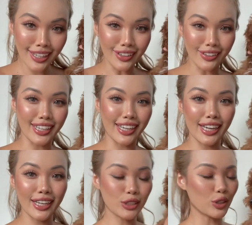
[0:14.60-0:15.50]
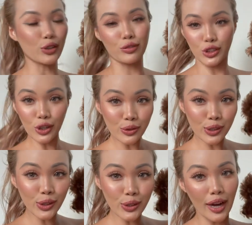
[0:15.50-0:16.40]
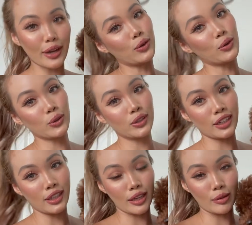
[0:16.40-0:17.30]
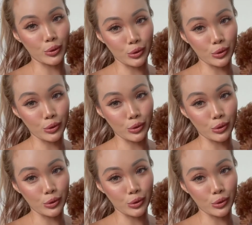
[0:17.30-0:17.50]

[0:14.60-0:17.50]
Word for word: okay so if you don't know I own a blue